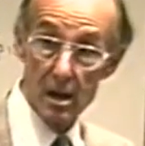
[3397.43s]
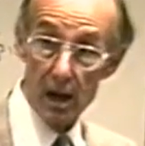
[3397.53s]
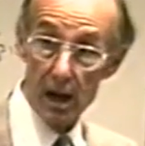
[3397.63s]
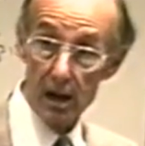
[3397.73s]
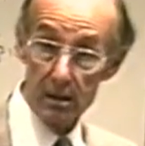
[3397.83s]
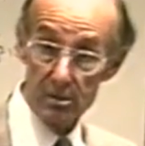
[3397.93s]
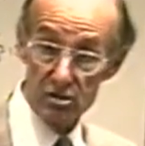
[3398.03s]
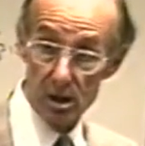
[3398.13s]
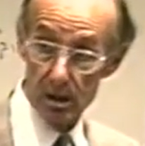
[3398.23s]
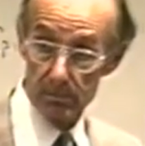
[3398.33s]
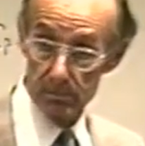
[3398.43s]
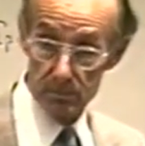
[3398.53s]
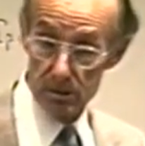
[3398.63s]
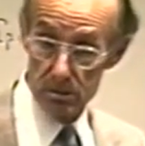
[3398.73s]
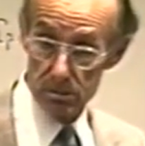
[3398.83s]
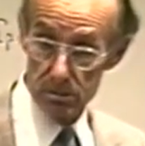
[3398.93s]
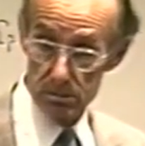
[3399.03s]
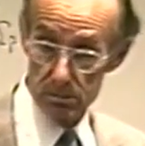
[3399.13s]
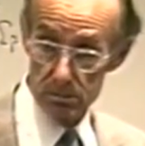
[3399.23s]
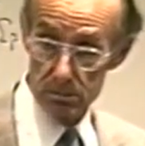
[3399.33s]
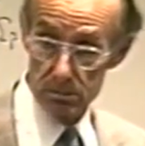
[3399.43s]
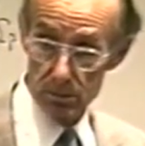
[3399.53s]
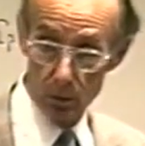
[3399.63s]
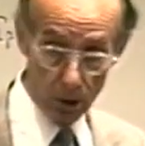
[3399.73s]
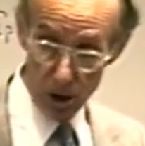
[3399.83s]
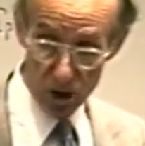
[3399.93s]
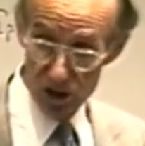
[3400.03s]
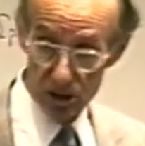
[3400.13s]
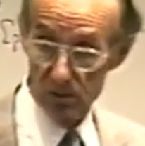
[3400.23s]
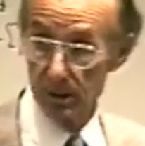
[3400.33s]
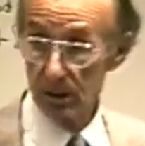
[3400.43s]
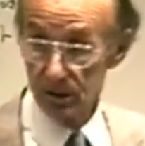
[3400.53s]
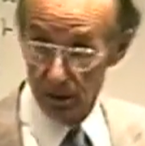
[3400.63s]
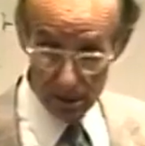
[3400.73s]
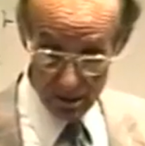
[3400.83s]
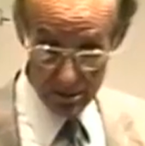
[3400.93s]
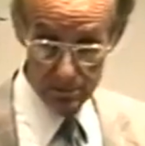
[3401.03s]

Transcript: And all logic is built on that.